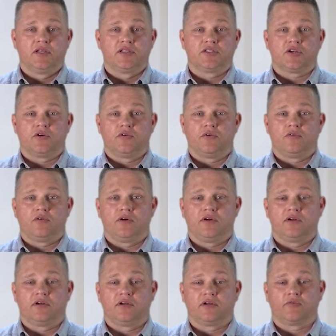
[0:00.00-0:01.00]
So
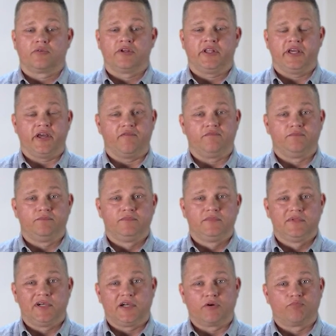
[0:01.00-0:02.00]
really a
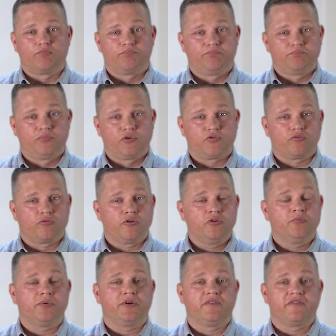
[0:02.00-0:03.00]

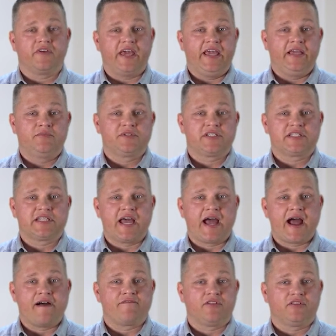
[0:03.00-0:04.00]
group of AIM
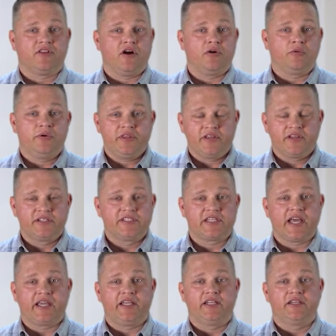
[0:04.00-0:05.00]
staff along with
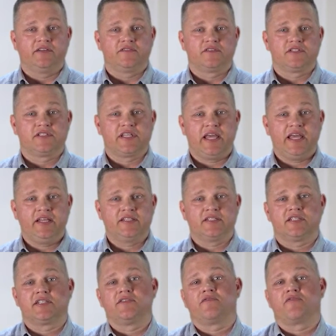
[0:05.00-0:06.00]
executives takes
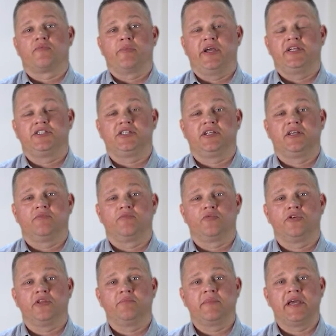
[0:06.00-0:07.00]
this information and
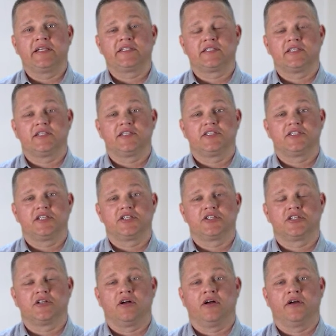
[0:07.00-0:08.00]
really makes the
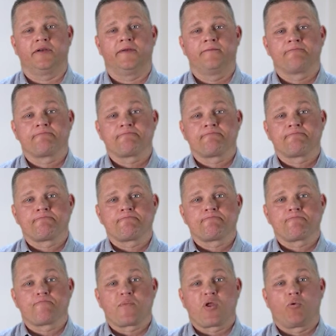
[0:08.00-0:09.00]
decision on
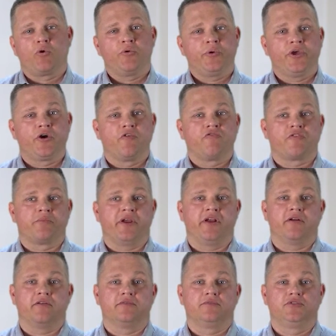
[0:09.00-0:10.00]
where do we go from
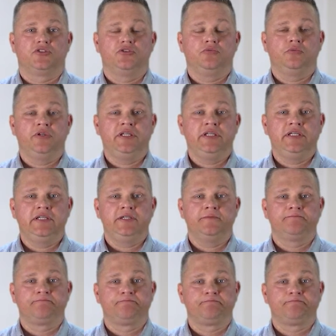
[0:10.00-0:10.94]
here? Do we